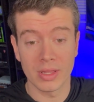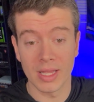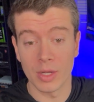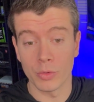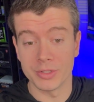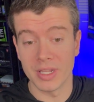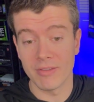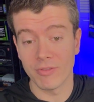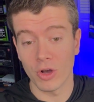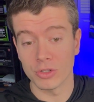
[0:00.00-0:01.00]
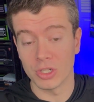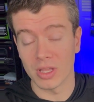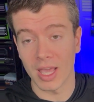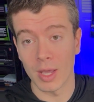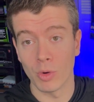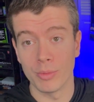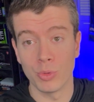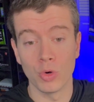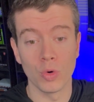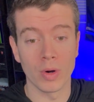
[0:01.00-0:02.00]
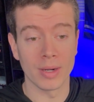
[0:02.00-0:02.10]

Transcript: then it will default to the K one pool where